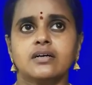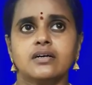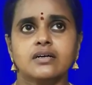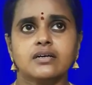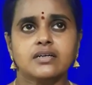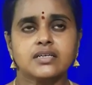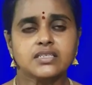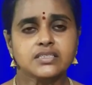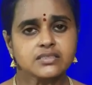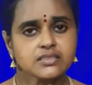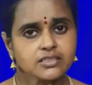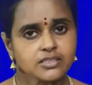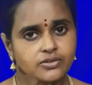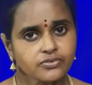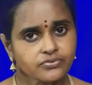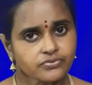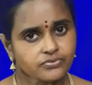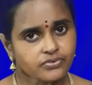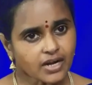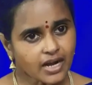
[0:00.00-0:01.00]

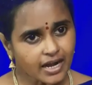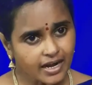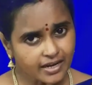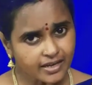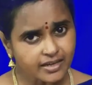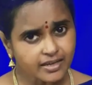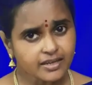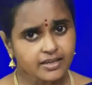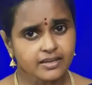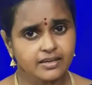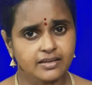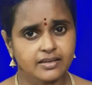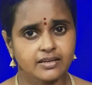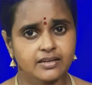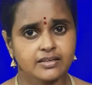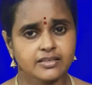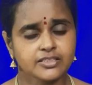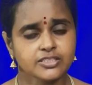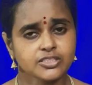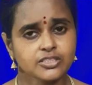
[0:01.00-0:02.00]

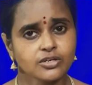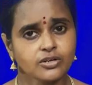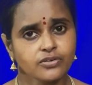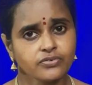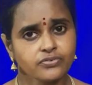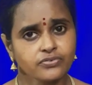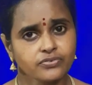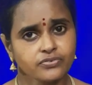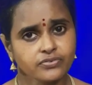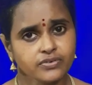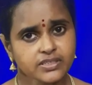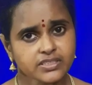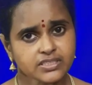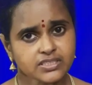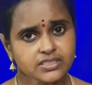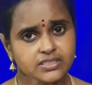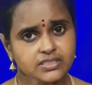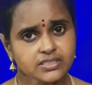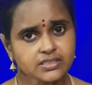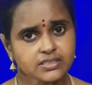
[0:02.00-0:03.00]
instead of first
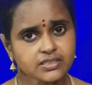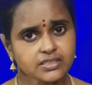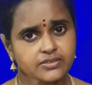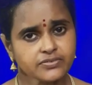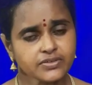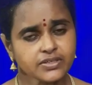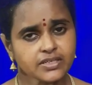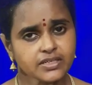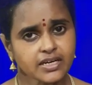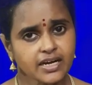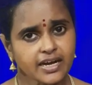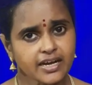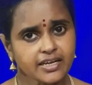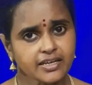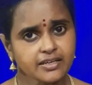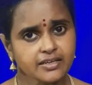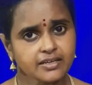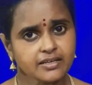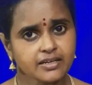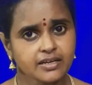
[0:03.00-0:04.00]
giving
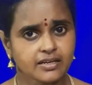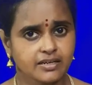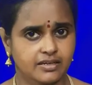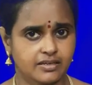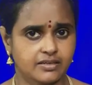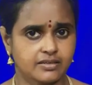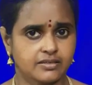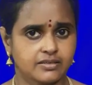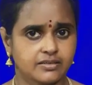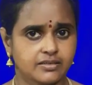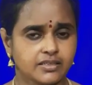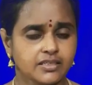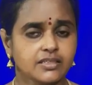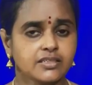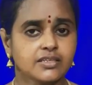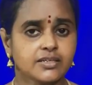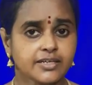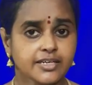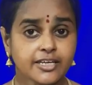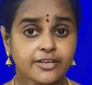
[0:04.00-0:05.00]
I in
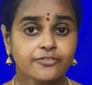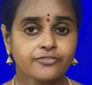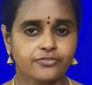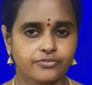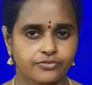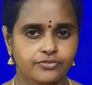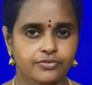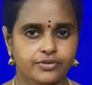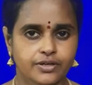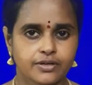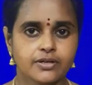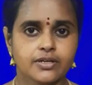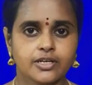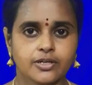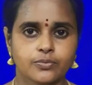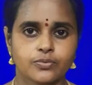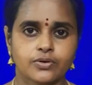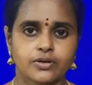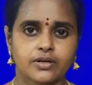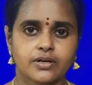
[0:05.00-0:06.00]
the if
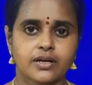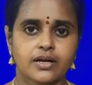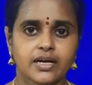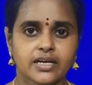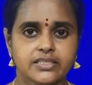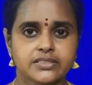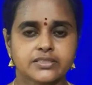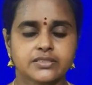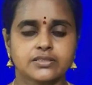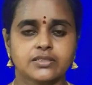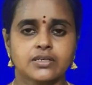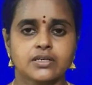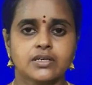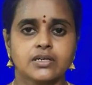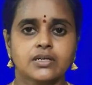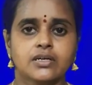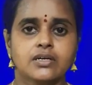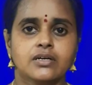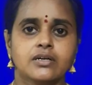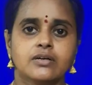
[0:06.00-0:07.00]
keyword as
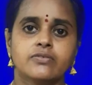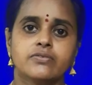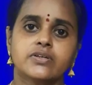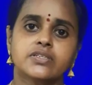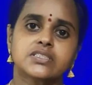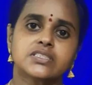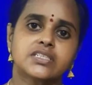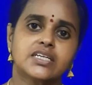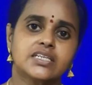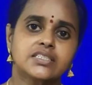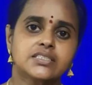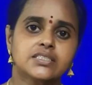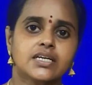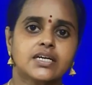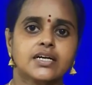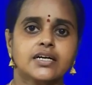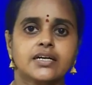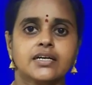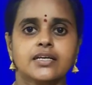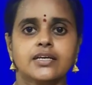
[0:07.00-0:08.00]
first as
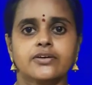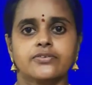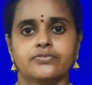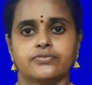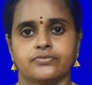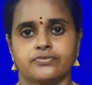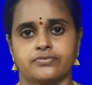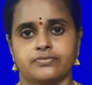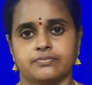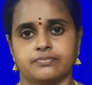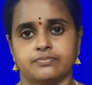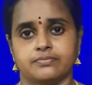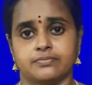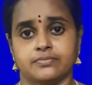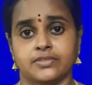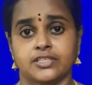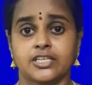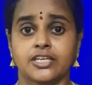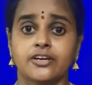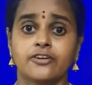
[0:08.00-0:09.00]
F
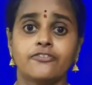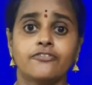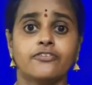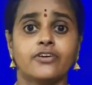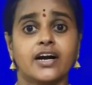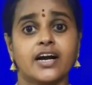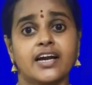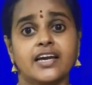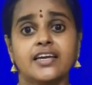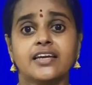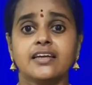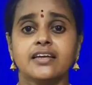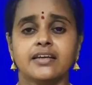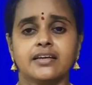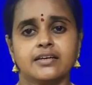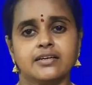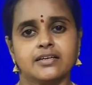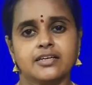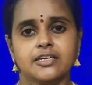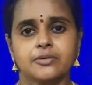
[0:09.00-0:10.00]
I
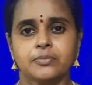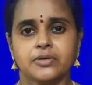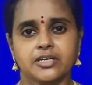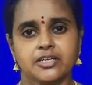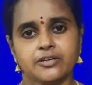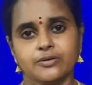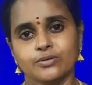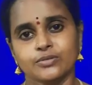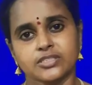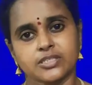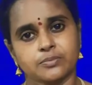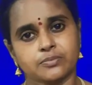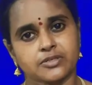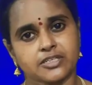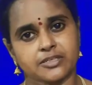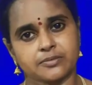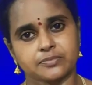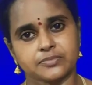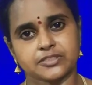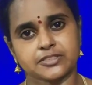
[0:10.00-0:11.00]
making
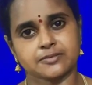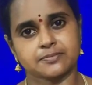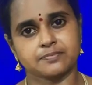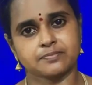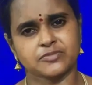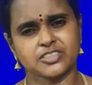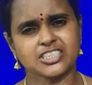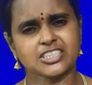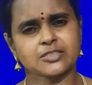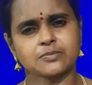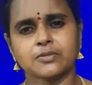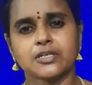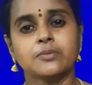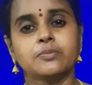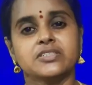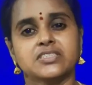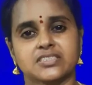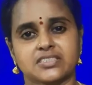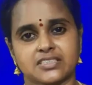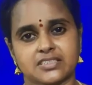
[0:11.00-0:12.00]
by
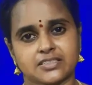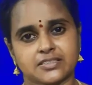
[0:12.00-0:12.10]
mistake.